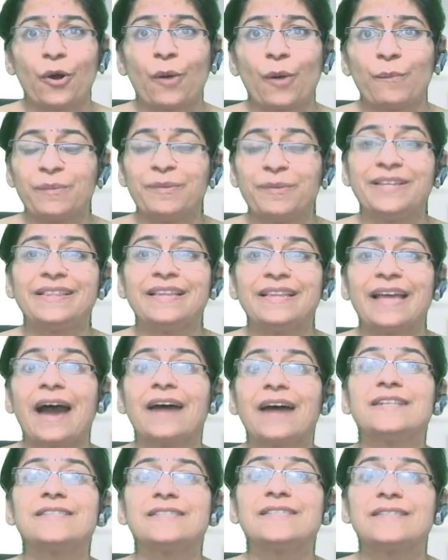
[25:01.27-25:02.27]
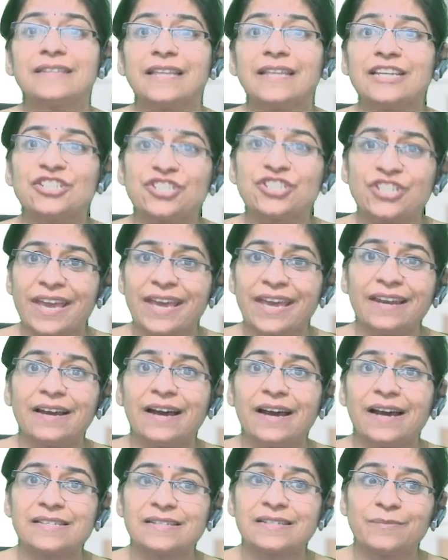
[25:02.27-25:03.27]
or maybe as they share
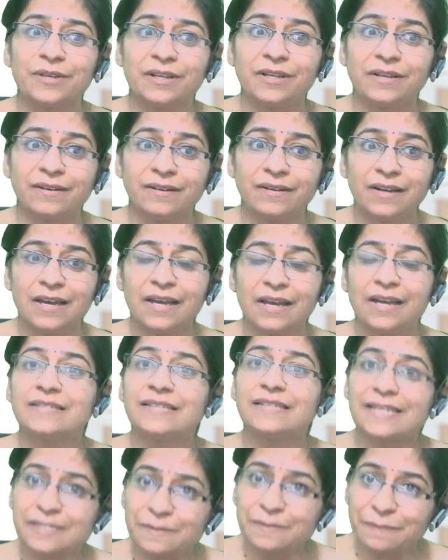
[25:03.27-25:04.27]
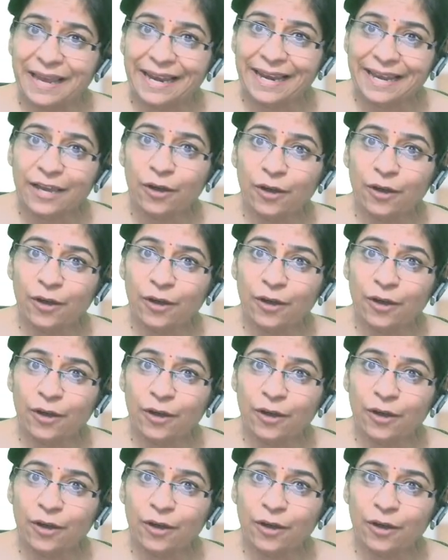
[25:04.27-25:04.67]
a similar, say, spelling, or